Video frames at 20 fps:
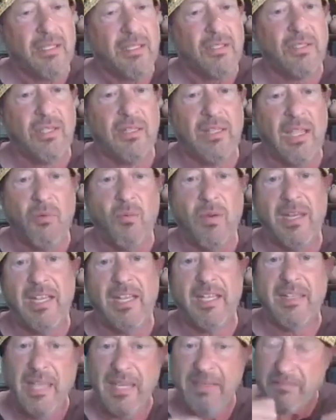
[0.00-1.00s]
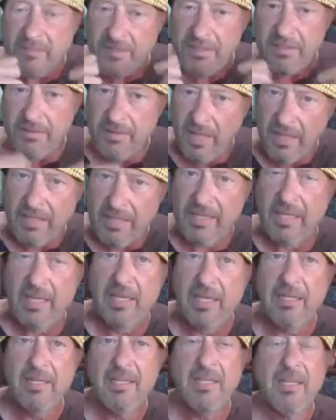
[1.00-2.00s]
So they went in, they snuck
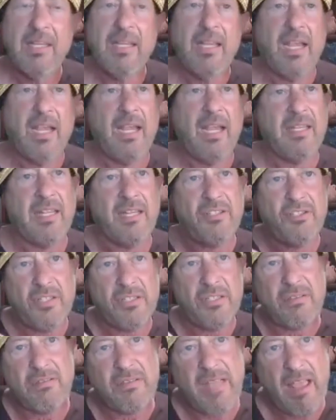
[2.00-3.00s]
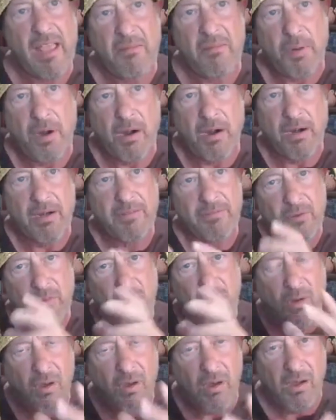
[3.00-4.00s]
in, and they chiseled out part of a
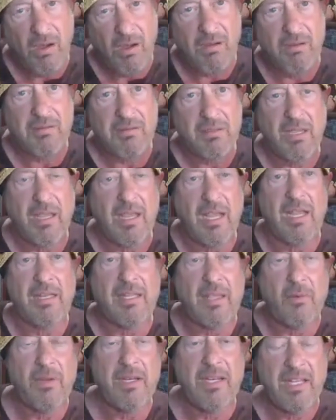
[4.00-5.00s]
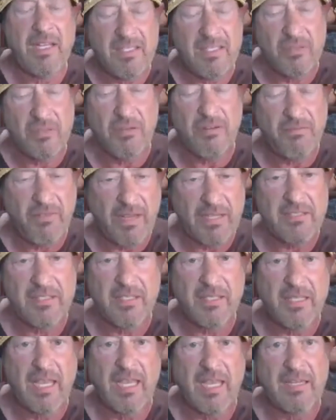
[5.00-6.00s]
wall, and they went in to
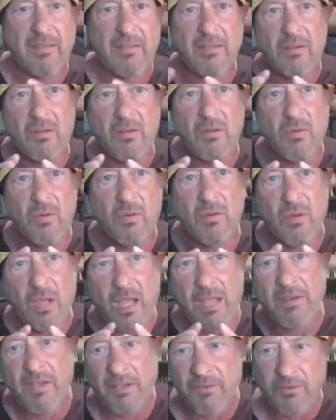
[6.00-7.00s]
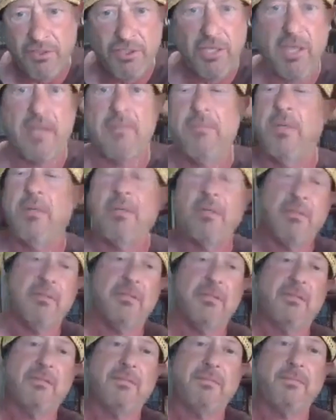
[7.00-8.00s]
investigate another chamber.
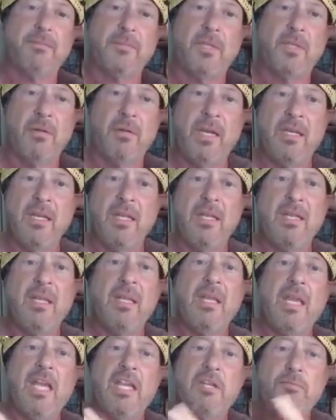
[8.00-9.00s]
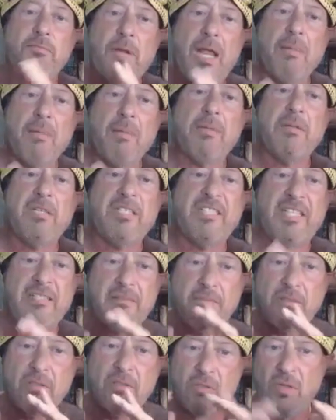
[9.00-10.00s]
All right. It's
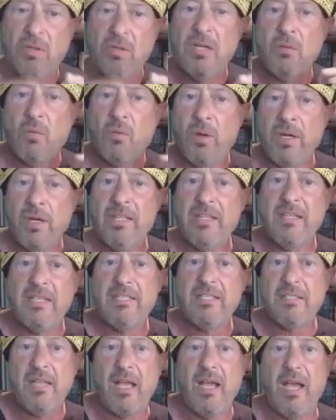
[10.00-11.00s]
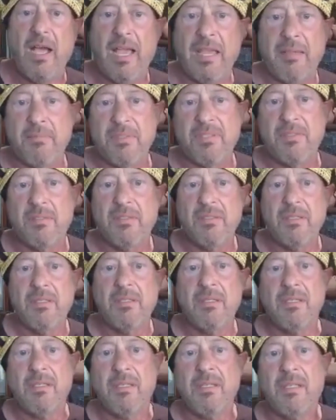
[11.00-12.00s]
probably during one of these times
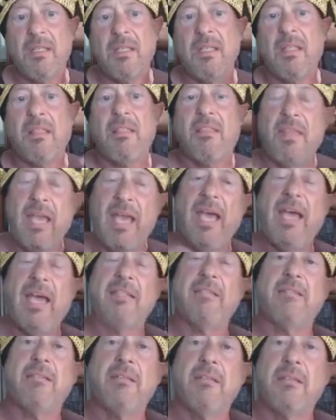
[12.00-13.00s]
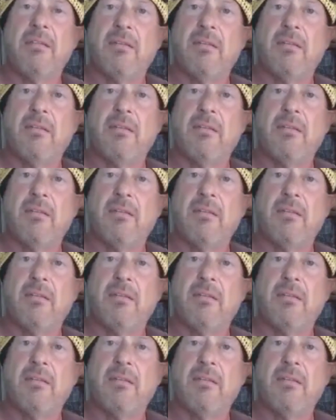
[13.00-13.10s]
that